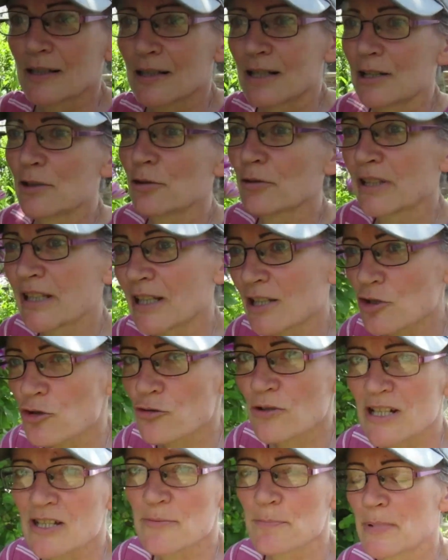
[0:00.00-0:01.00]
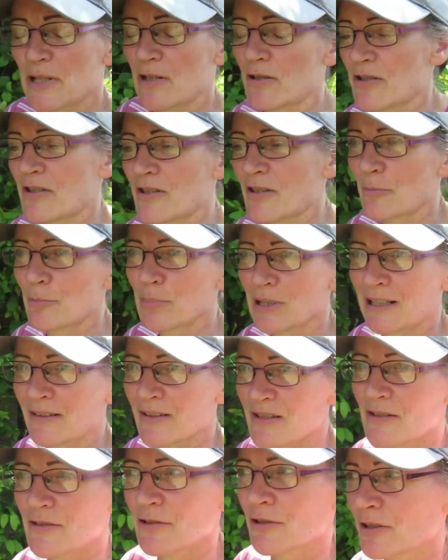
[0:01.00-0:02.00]
I only get stressed because of the
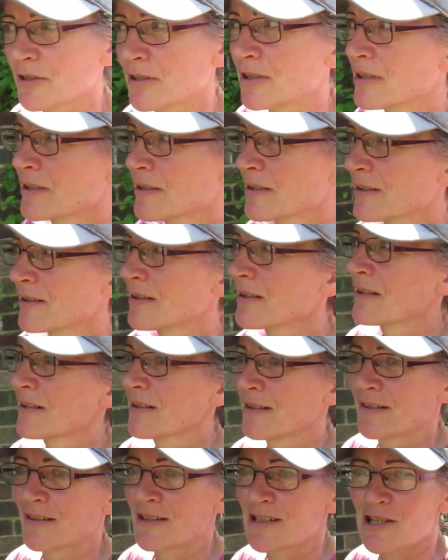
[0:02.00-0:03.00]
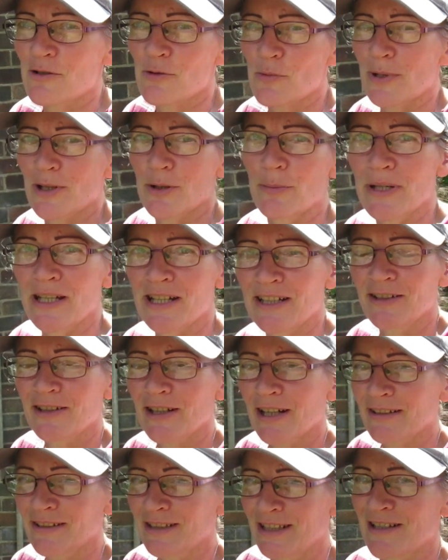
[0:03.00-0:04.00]
plants though. This is what I mean.
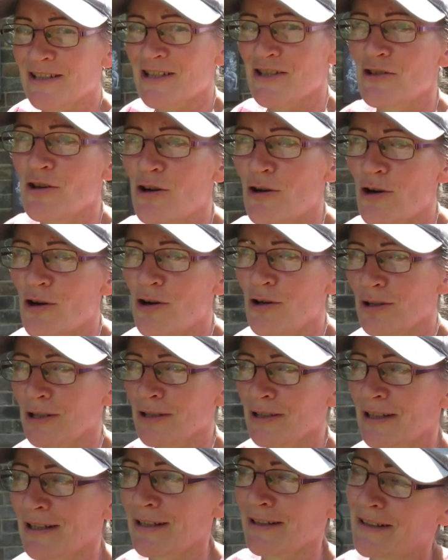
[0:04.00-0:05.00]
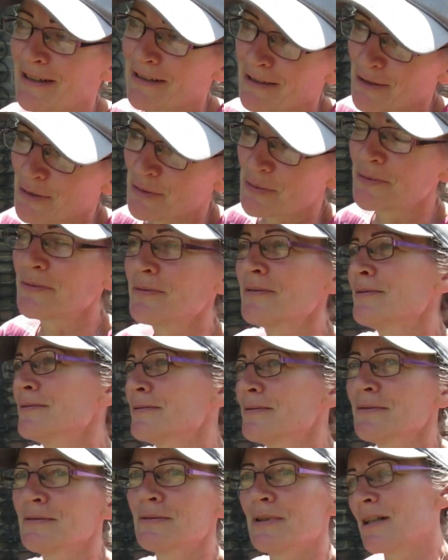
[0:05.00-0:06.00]
Gardening's not all like,
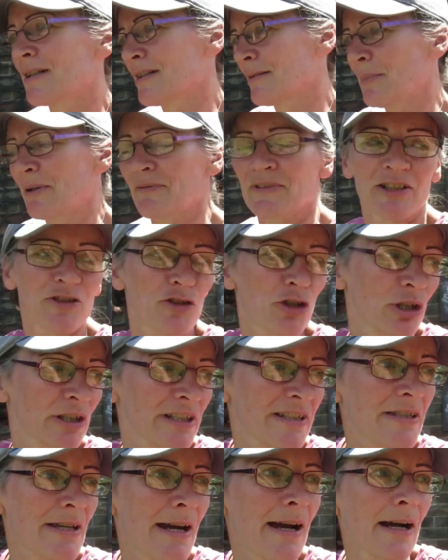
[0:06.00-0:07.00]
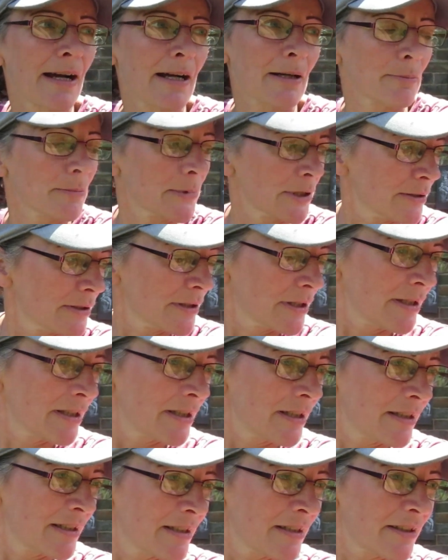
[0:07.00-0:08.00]
ooh, I'm having a jolly time.
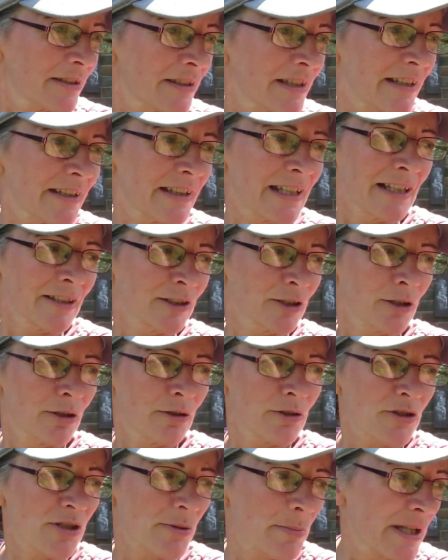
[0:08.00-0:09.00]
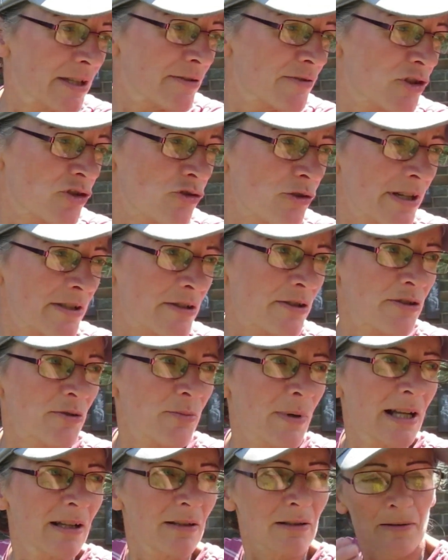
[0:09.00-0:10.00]
It can cause a bit of stress as
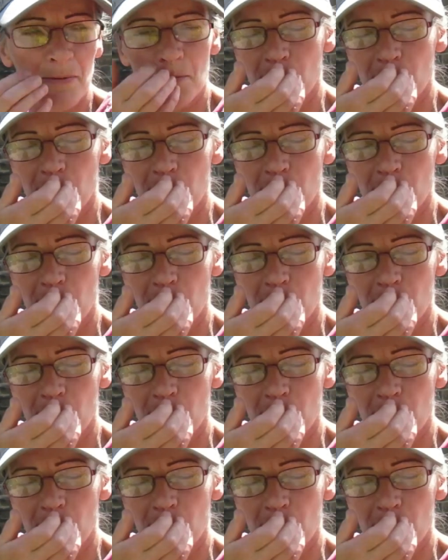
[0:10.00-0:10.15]
well,